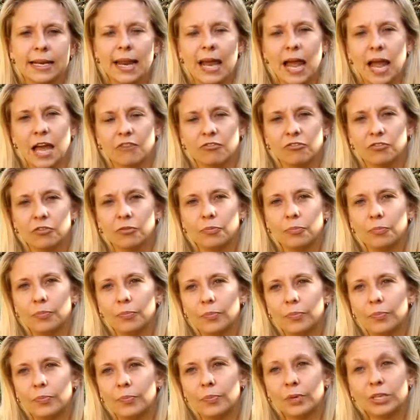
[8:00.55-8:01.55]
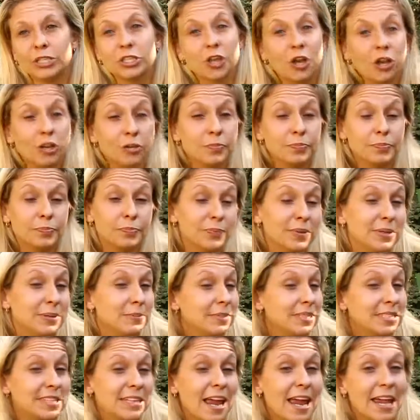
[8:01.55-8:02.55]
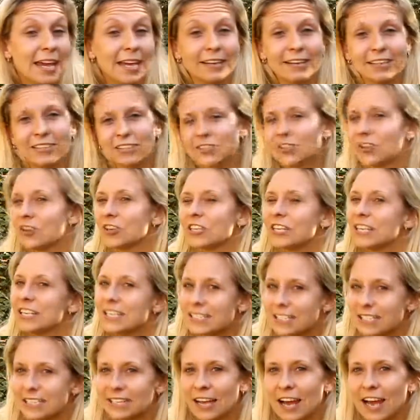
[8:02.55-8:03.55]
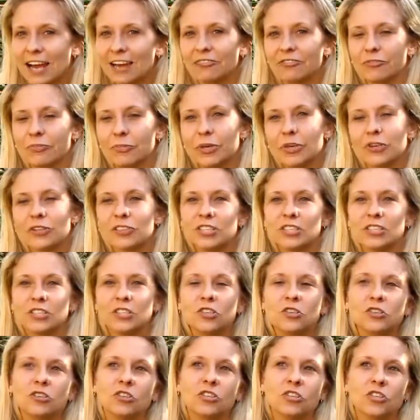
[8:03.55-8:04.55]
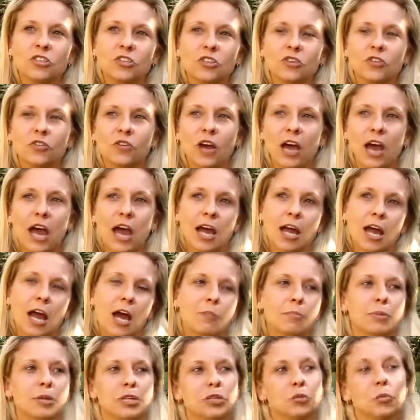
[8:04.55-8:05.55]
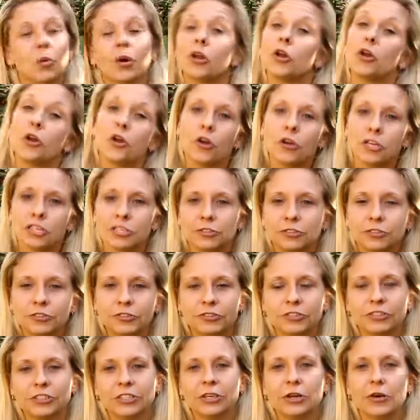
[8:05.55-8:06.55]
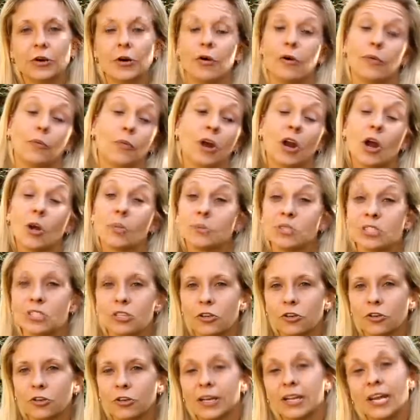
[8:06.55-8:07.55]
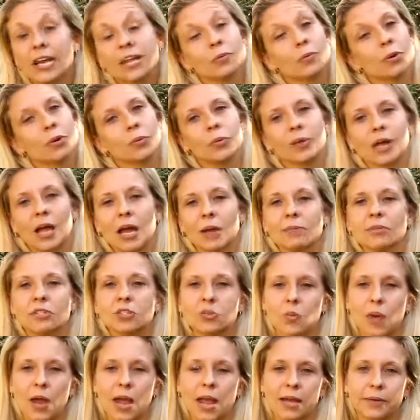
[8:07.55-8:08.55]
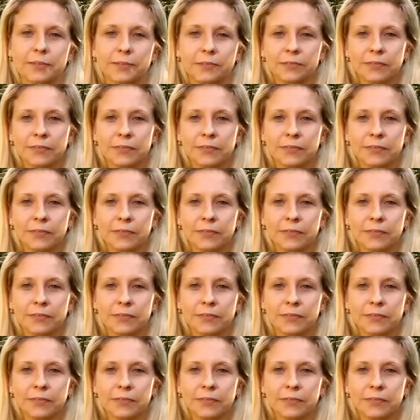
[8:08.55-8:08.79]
life, but don't be mistaken, it's not an easy life, because as soon as you accomplish one hurdle or one obstacle, another one will come its way.